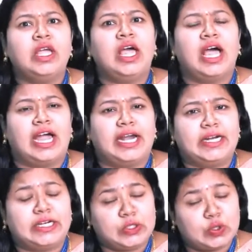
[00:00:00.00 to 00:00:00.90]
and it is
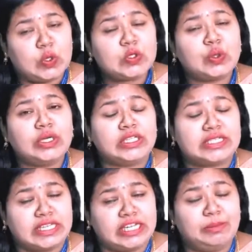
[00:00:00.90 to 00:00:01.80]
also at the
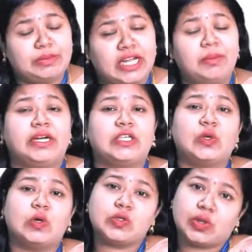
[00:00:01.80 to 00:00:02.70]
same time it is
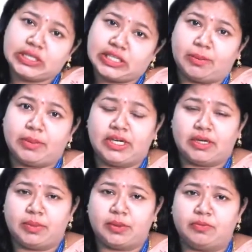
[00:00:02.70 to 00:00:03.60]
also in thermal
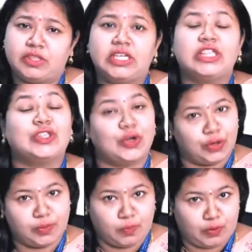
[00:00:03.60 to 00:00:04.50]
equilibrium with the third
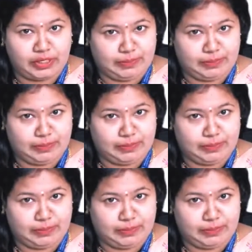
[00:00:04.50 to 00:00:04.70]
body.